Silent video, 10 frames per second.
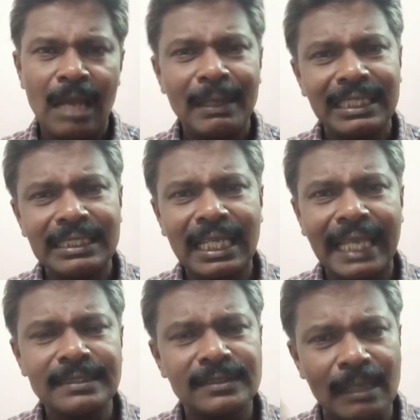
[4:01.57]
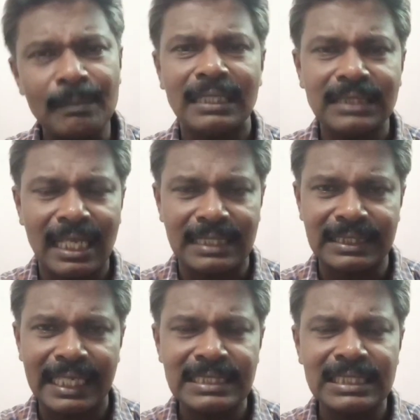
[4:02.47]
But in the case of some other
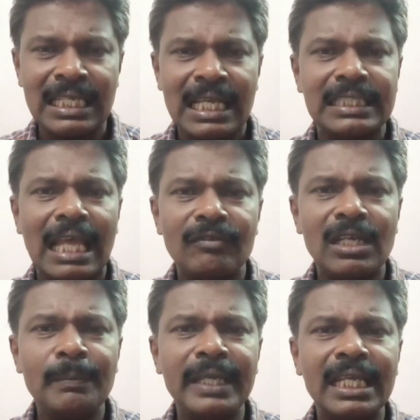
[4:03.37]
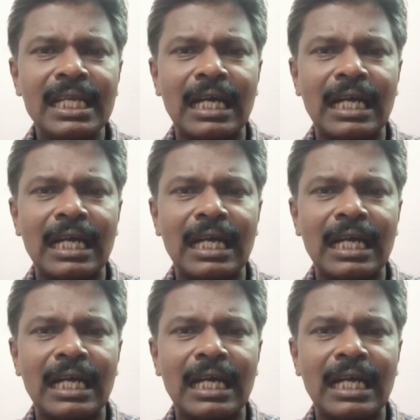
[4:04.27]
assets, they will be